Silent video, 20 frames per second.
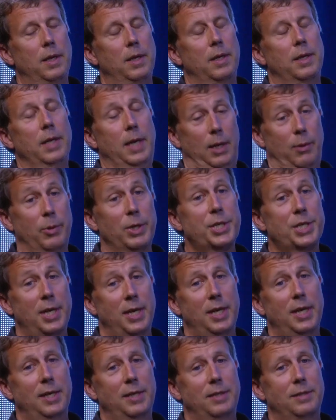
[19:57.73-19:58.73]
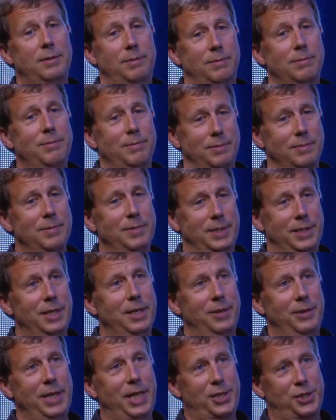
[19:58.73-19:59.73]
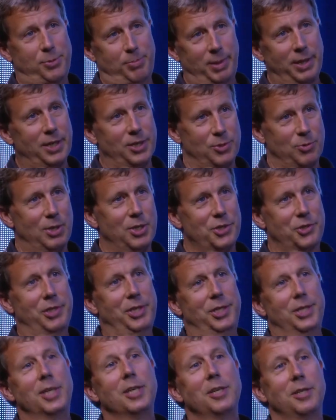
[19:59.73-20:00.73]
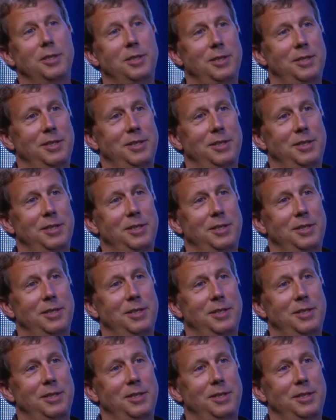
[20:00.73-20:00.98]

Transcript: Yeah, I wish I had next spring's Wall Street Journal